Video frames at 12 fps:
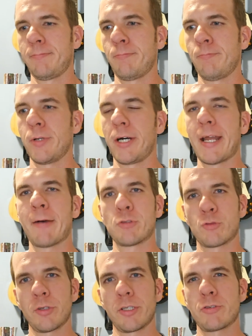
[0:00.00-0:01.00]
but I
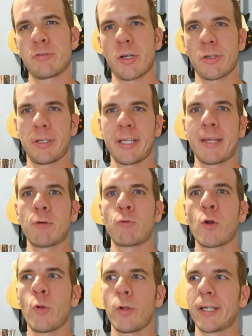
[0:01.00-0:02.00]
was really struggling to get
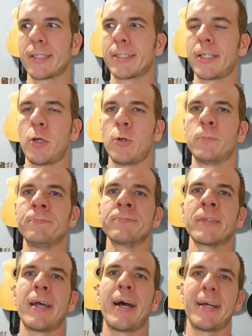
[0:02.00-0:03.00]
rolling. So
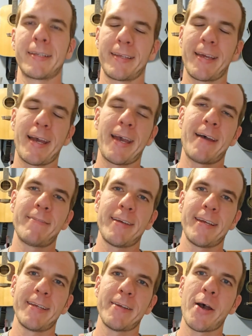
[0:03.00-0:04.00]
I have
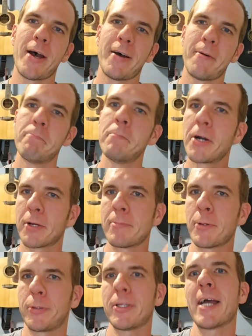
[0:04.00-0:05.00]
a monk
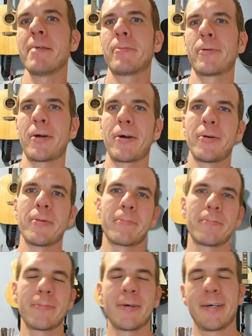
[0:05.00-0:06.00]
mode light
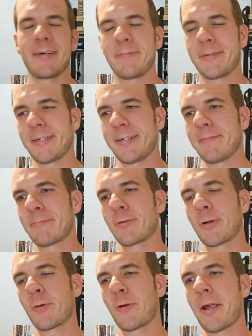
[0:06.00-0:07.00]

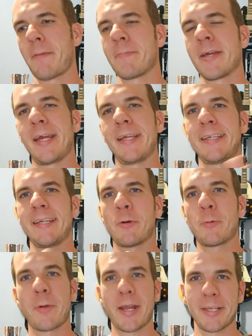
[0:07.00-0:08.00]
program and then a
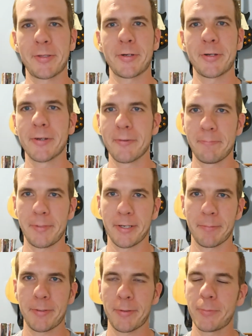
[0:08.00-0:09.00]
regular
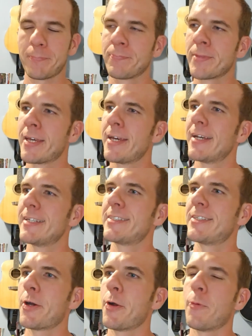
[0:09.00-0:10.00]
monk mode.
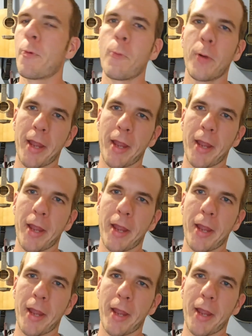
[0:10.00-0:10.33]
So we're